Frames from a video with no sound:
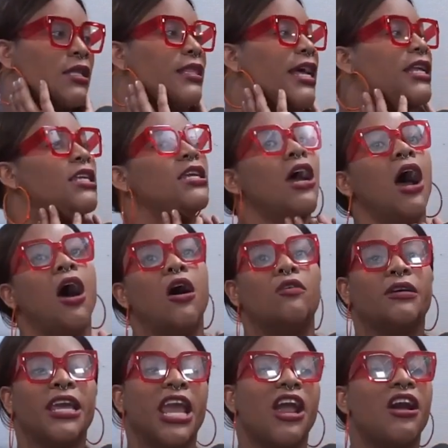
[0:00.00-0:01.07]
That
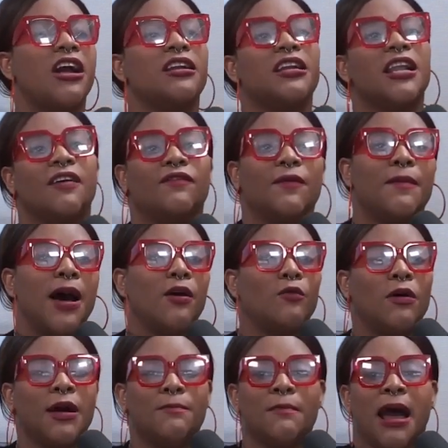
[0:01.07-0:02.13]
y'all care enough about
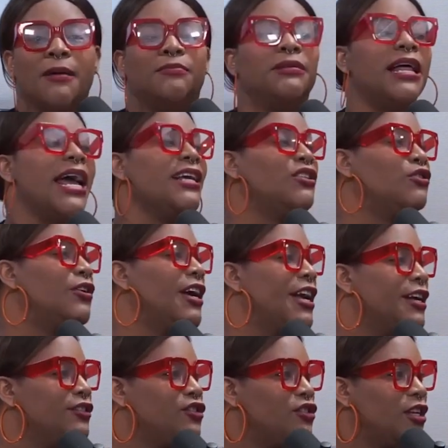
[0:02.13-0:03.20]
what my black
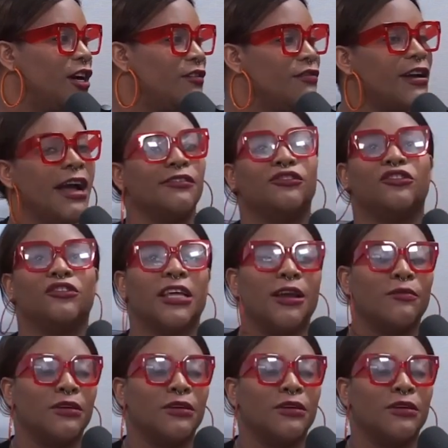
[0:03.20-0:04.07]
trans self got to say,